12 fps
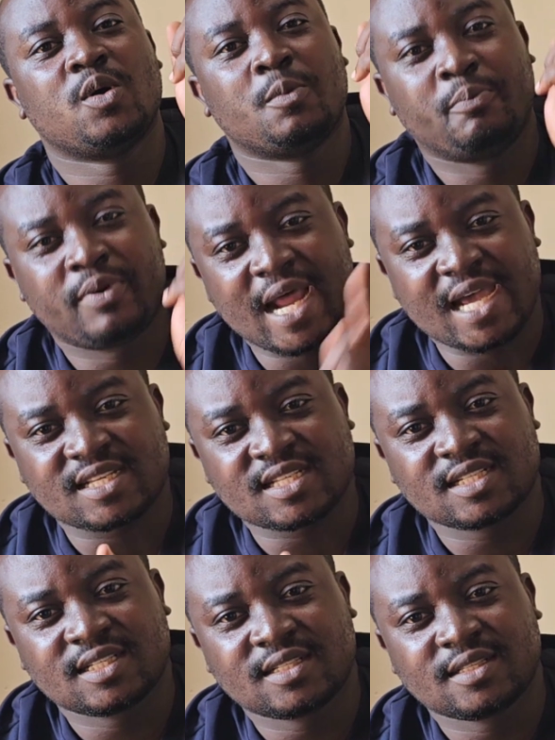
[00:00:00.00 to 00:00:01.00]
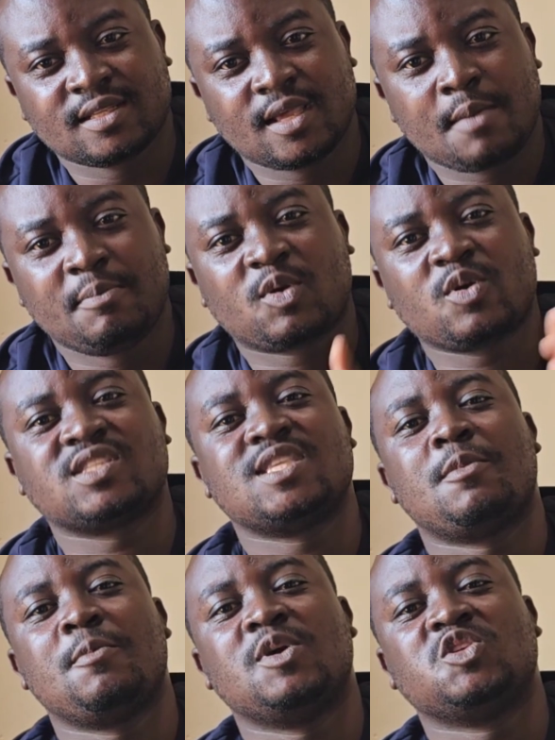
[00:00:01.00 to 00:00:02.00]
brush. Because the
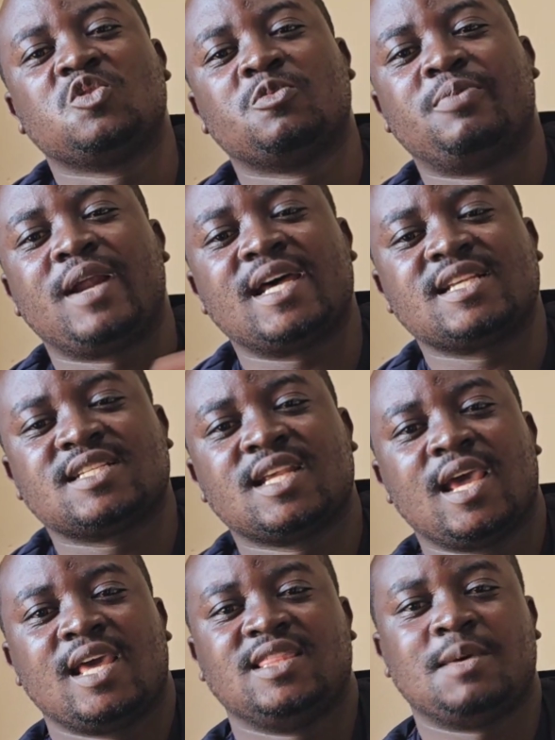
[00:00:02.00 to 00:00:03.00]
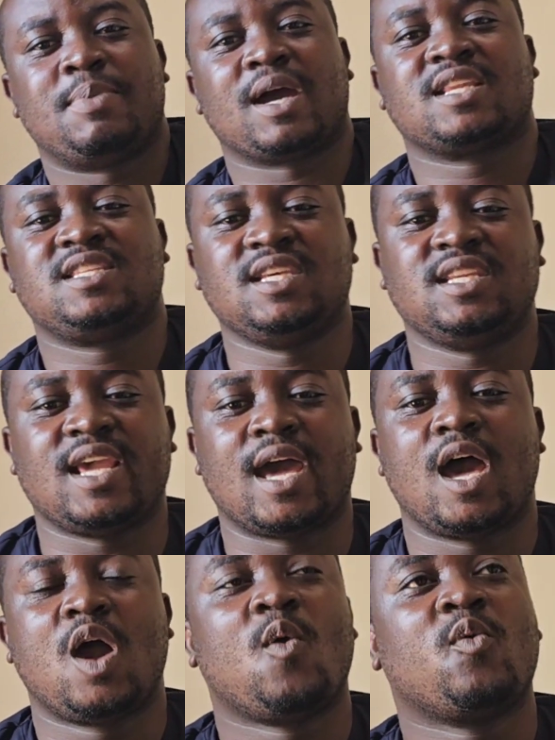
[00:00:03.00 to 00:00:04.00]
moment you brush, the bacteria
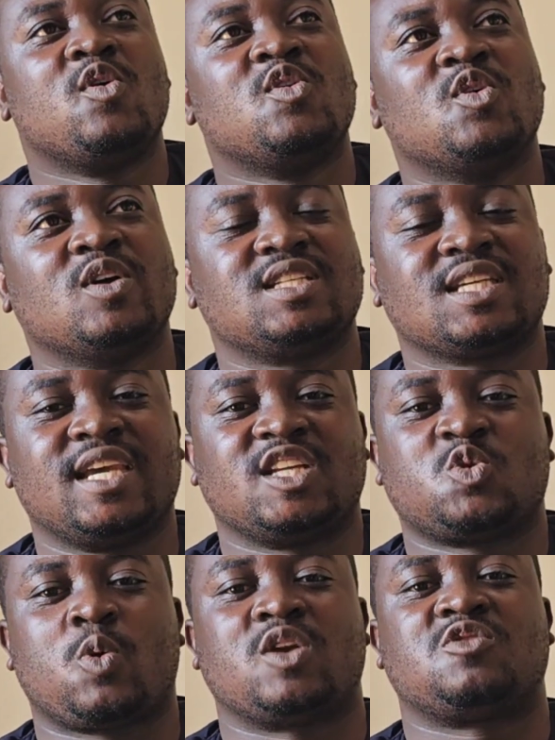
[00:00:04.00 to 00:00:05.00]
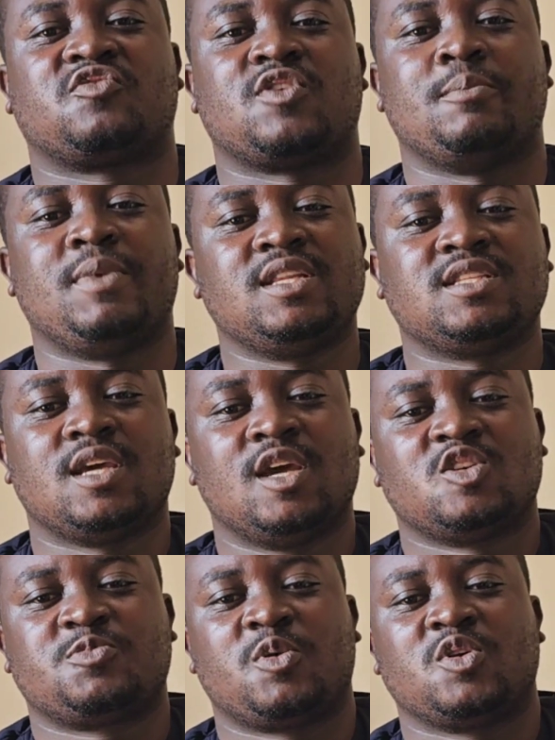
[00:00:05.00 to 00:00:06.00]
will not get what to ferment
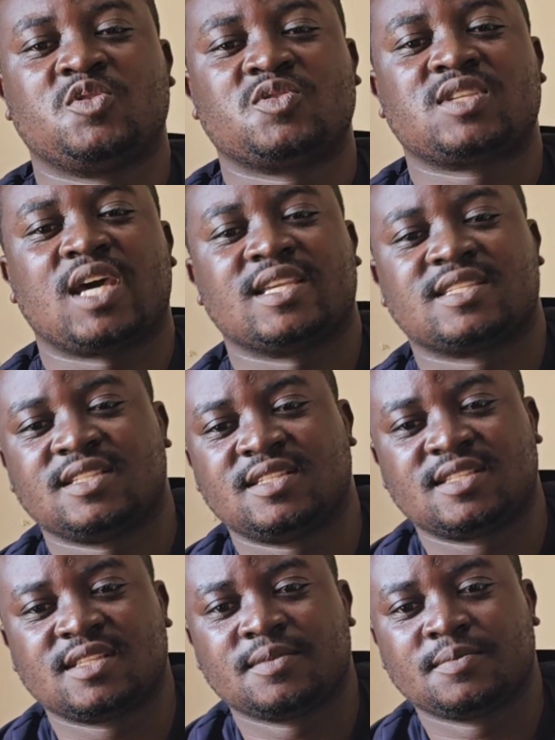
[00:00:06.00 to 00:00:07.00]
to produce acids.